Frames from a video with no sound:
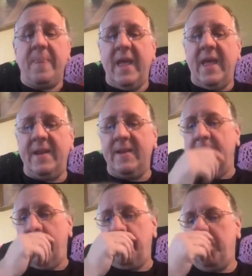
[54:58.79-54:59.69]
And
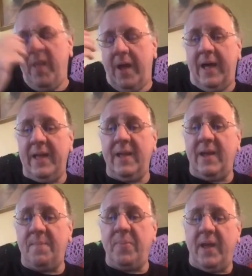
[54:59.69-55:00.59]

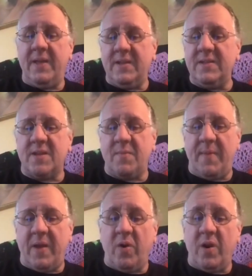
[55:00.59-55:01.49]
in some of my
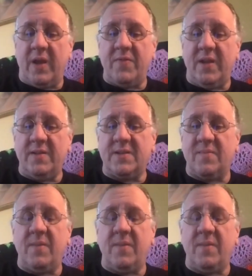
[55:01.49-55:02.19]
work, I've done some